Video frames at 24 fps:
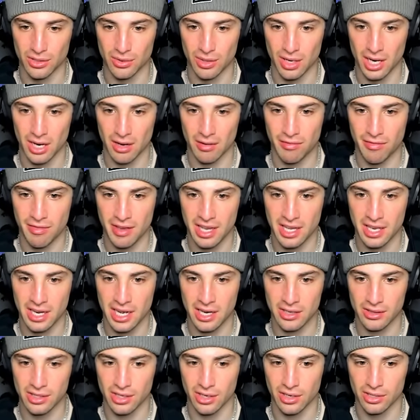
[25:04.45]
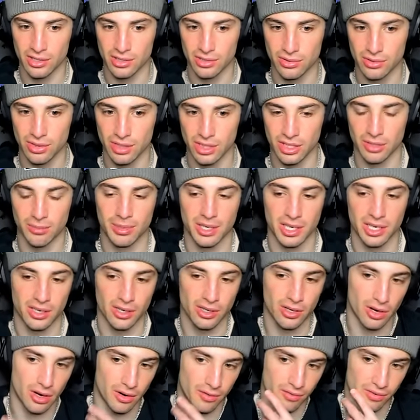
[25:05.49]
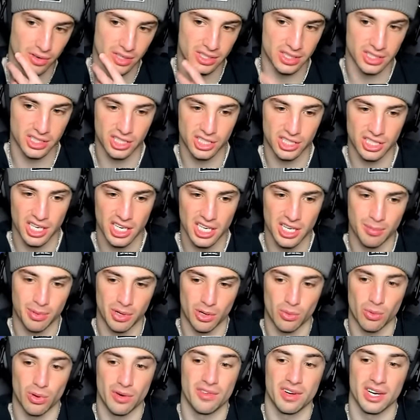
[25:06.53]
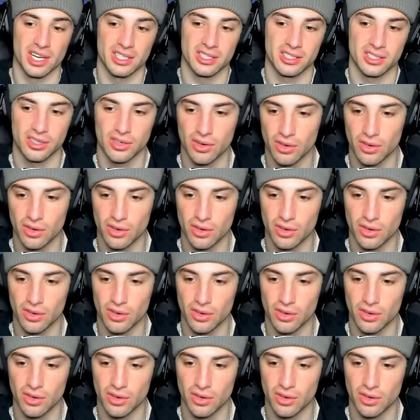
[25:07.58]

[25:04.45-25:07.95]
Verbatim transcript: Uh, faking out the Ursaluna could be a good call for us, and just setting up a Quiver Dance could